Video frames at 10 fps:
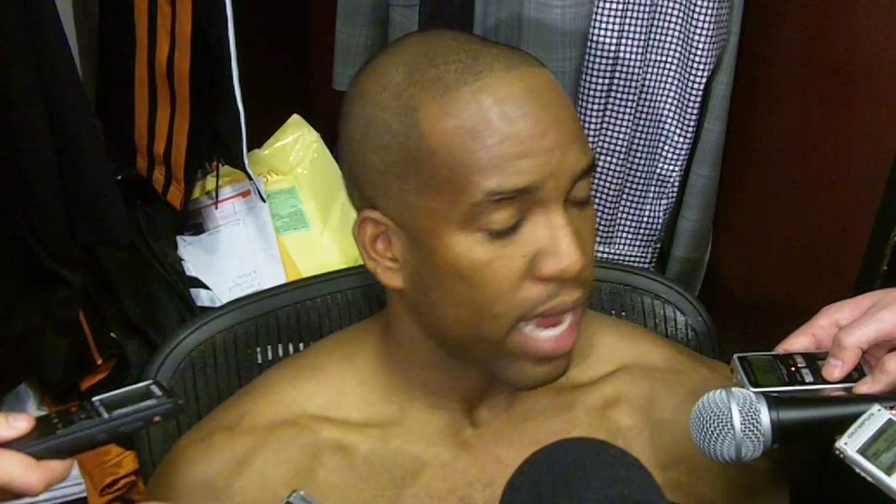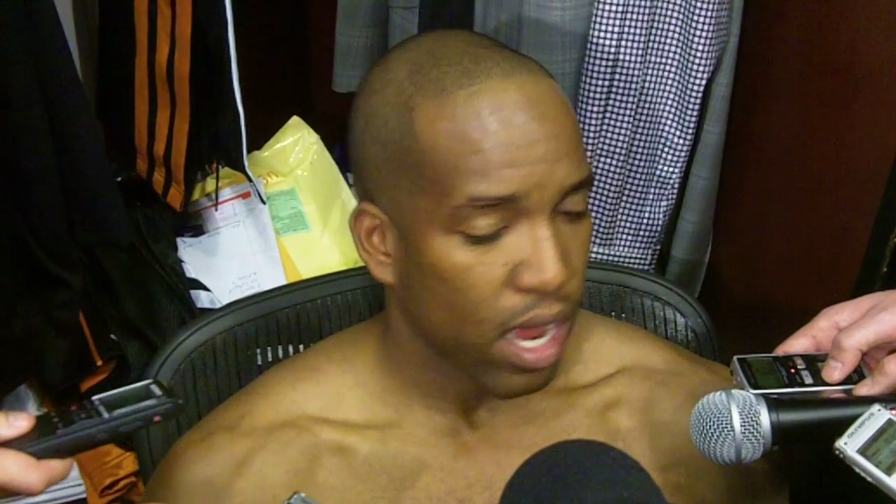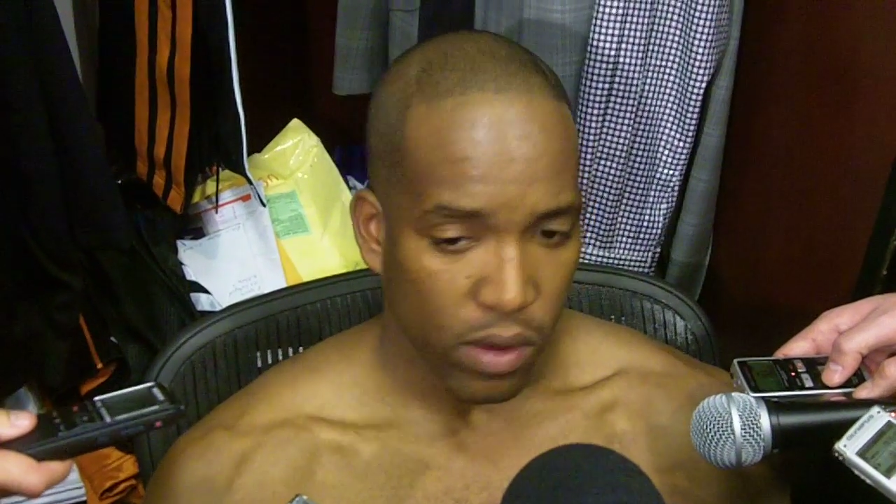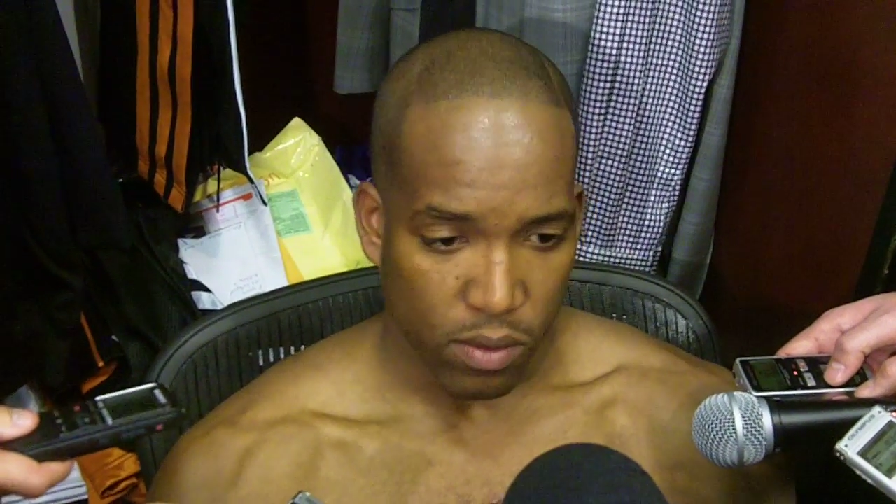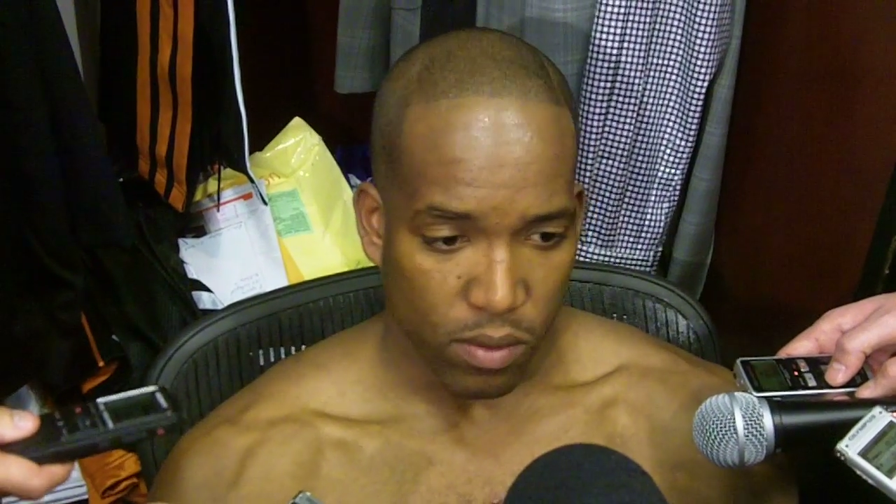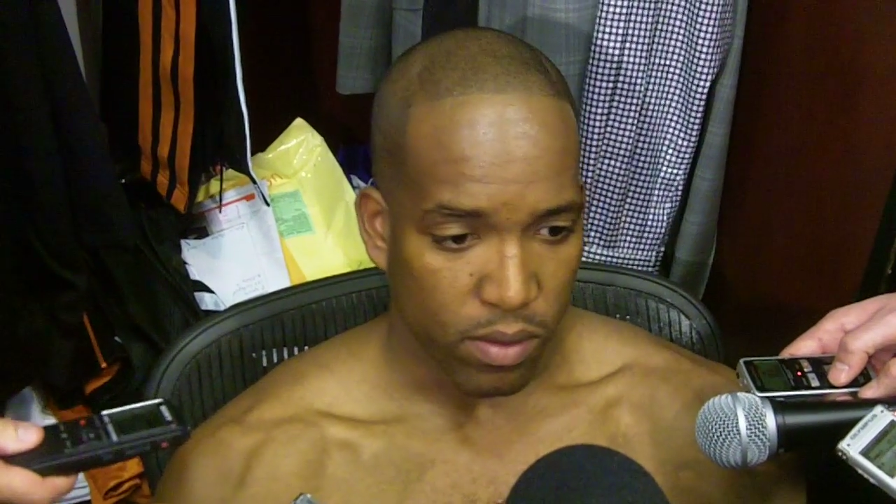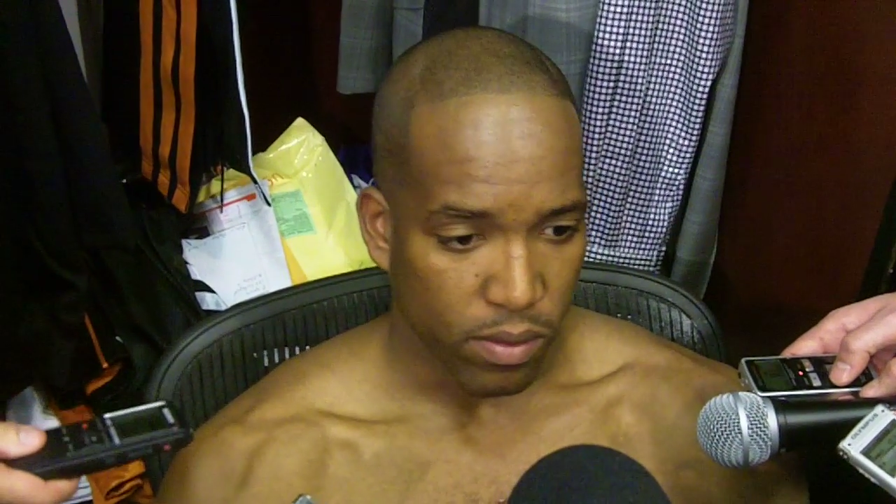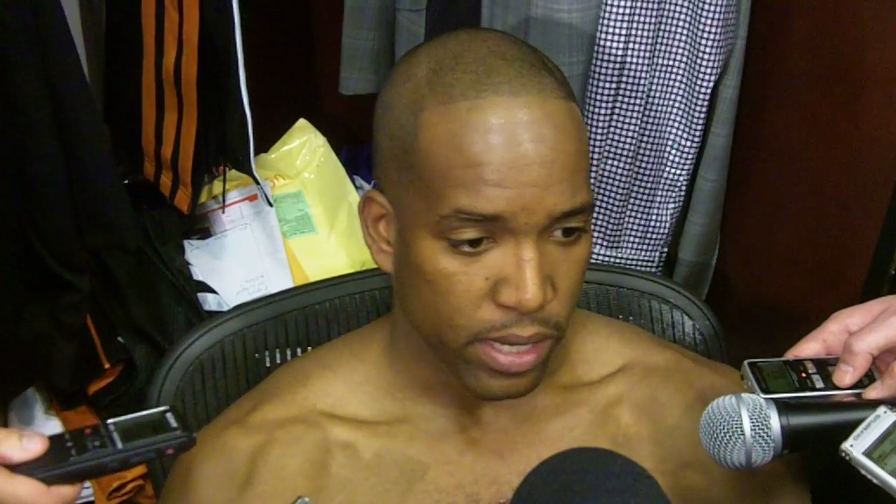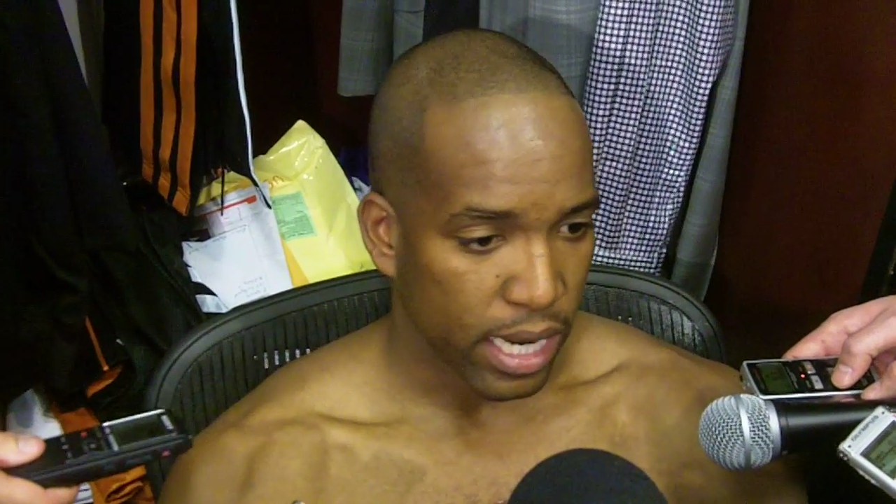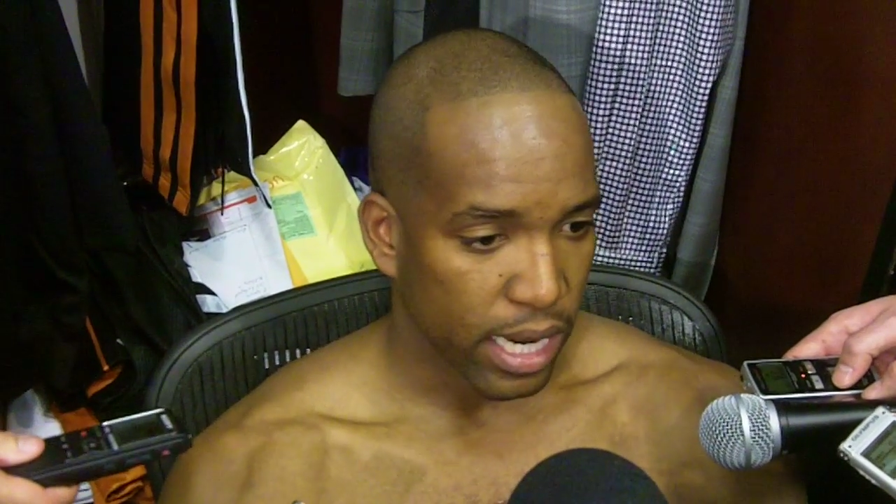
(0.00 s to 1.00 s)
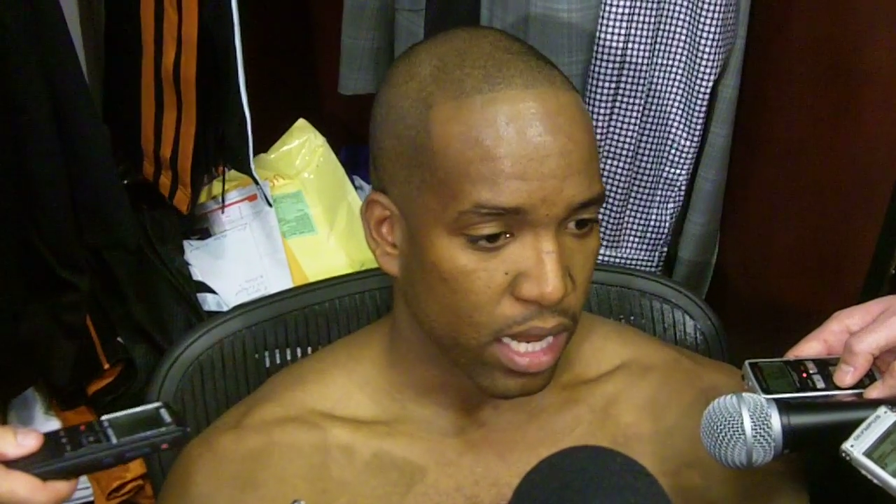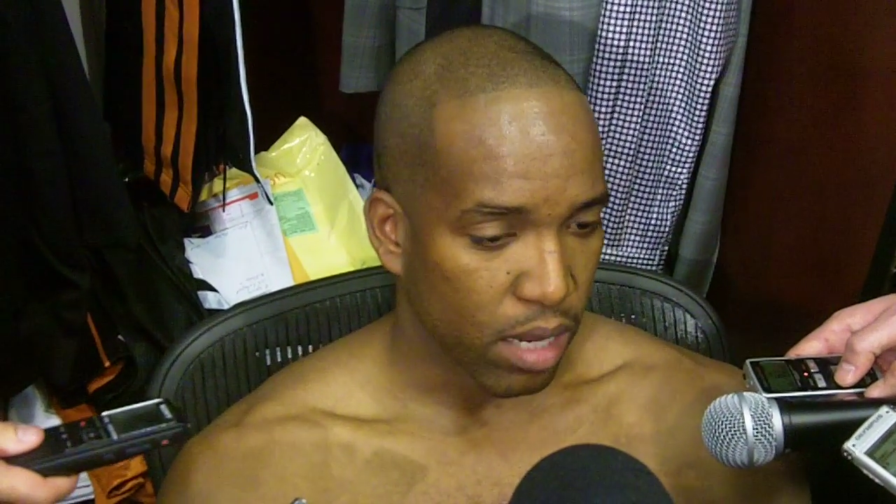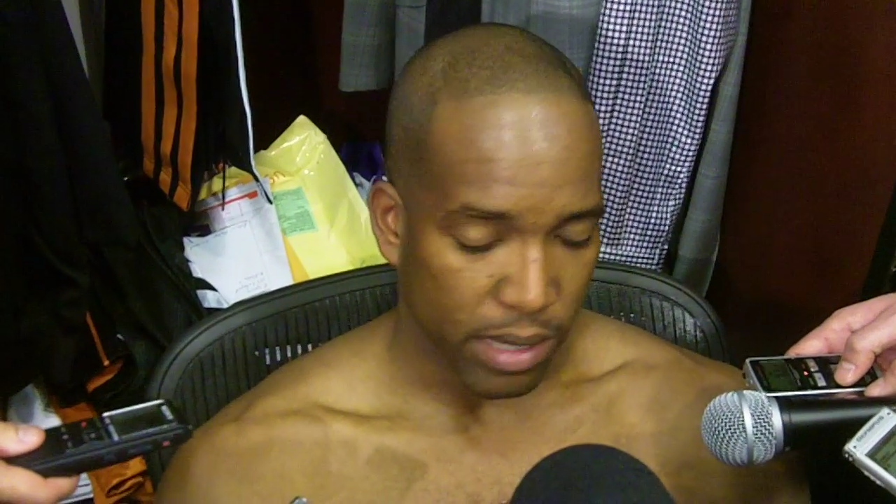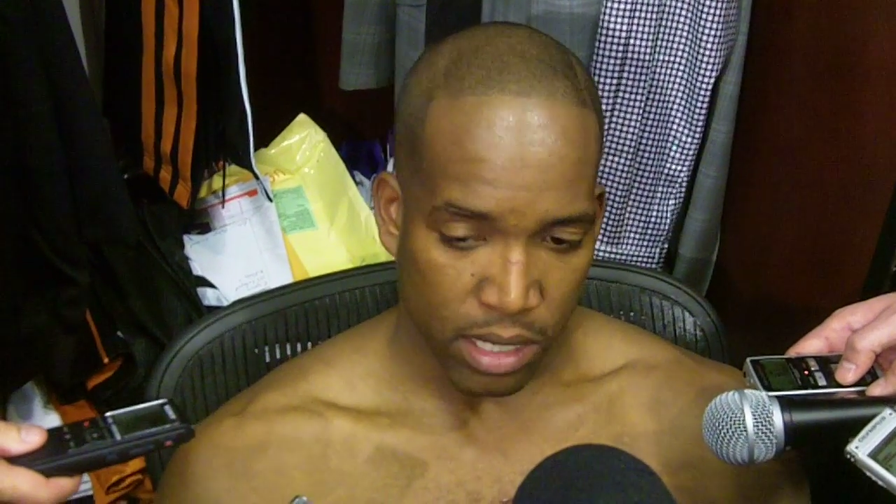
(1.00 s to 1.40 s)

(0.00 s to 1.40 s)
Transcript: now, and we need him.